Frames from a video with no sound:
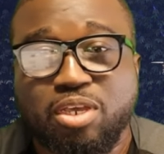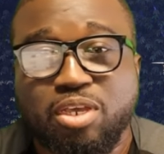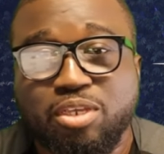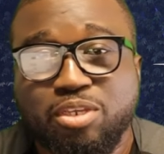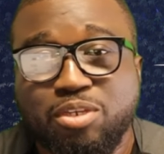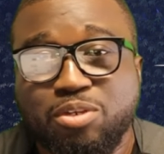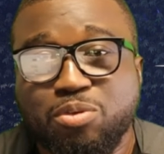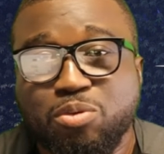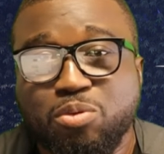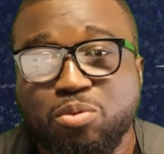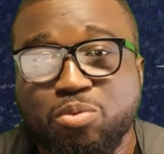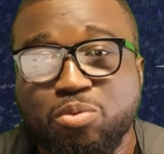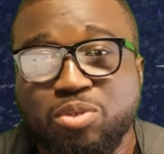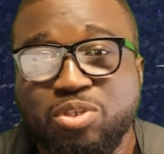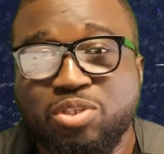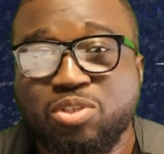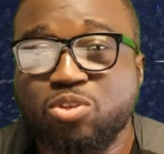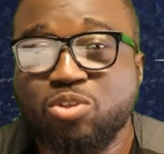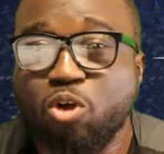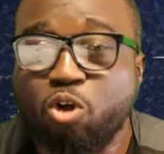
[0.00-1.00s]
You know,
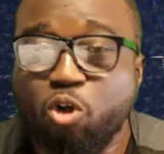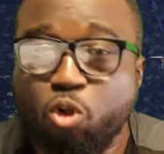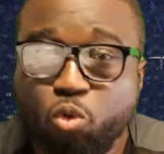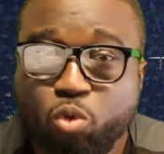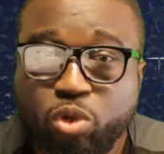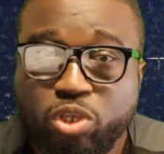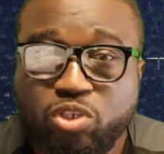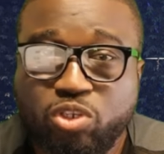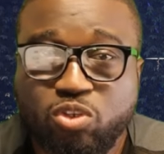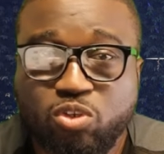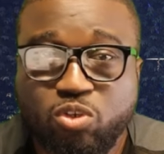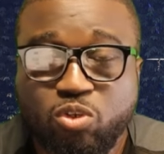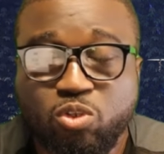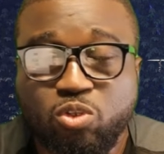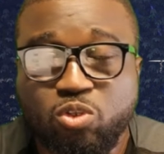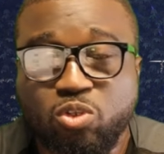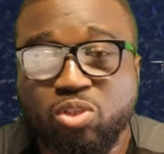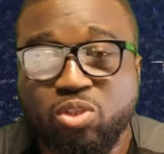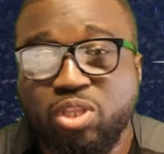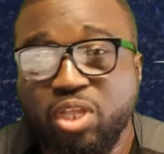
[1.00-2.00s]
it's always good
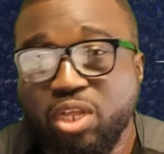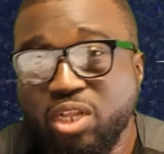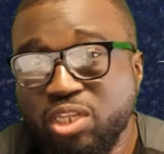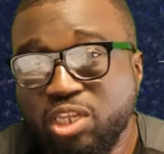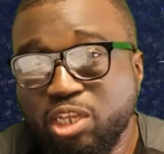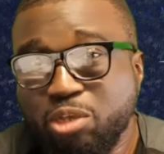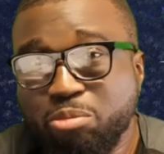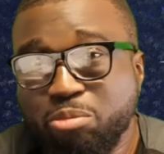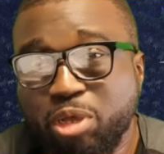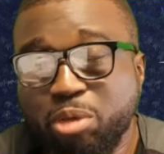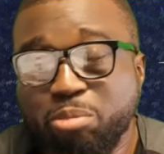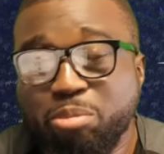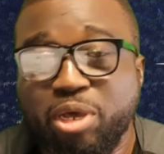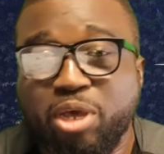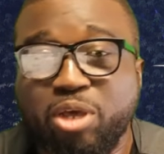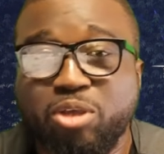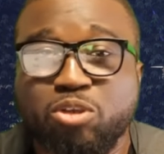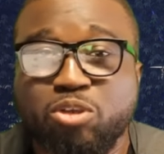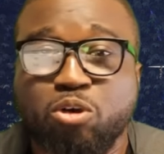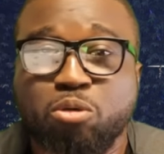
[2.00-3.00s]
to tell them
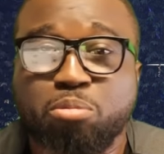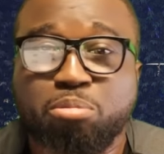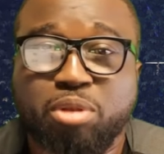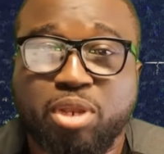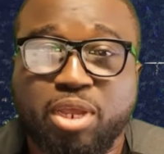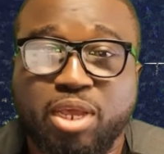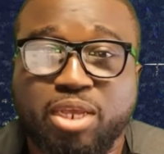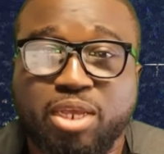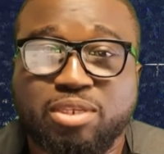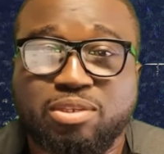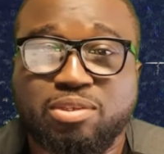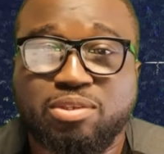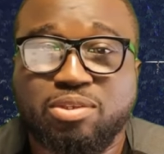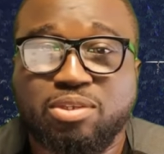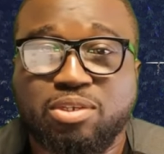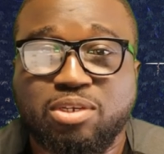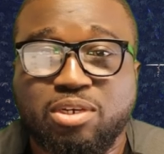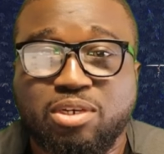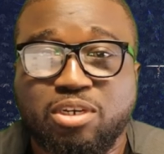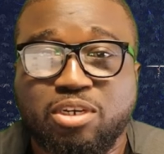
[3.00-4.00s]
about your
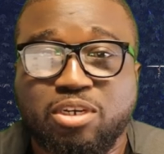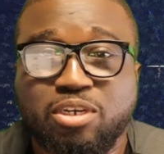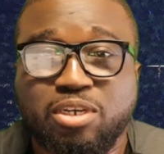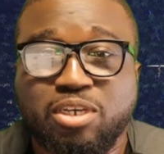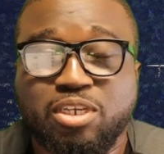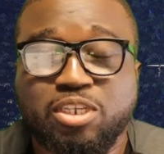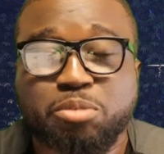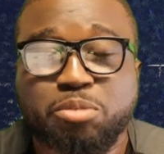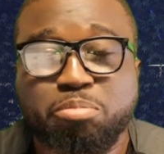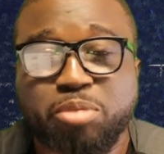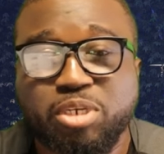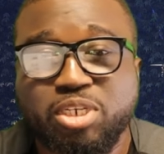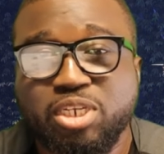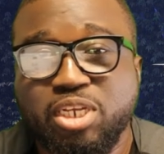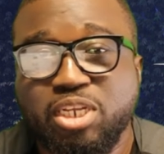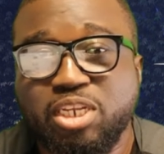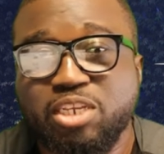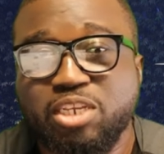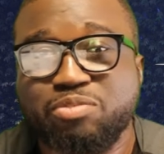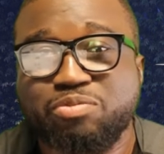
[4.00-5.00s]
plans, uh,
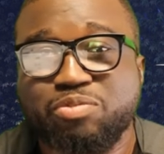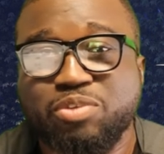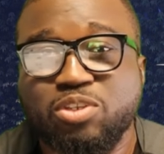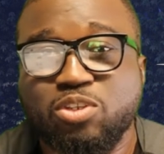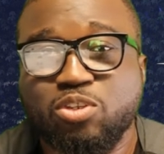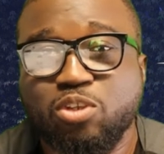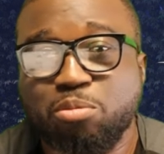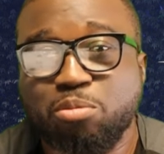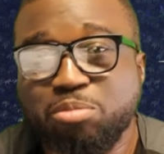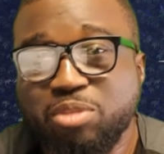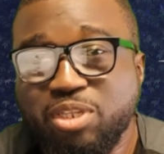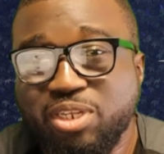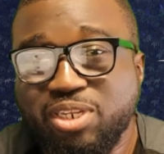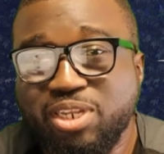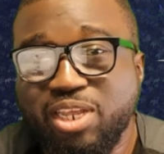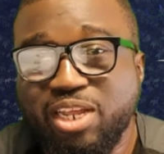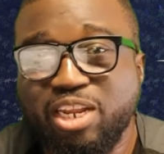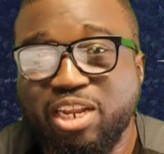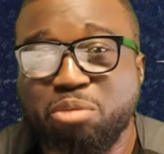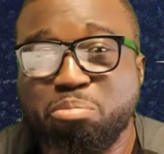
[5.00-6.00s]
especially if it's something
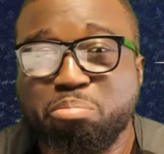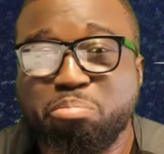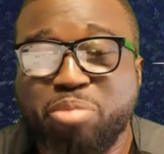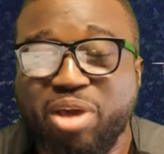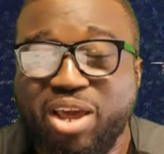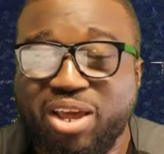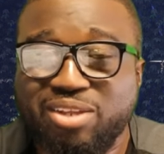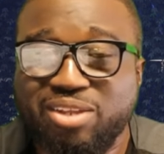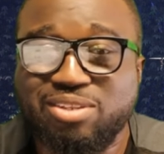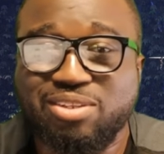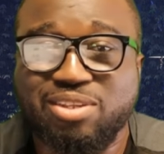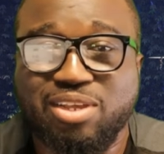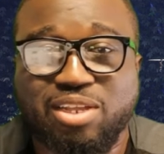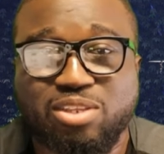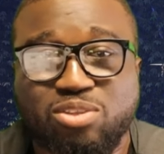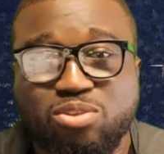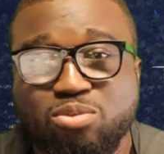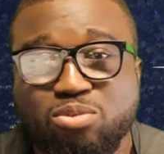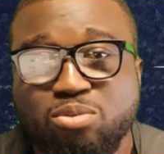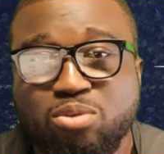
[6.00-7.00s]
that impacts
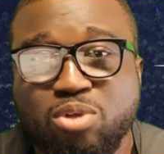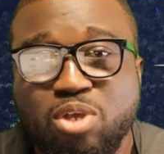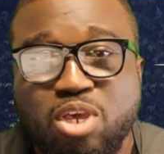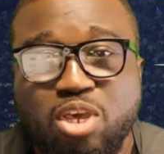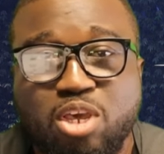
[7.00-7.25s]
her too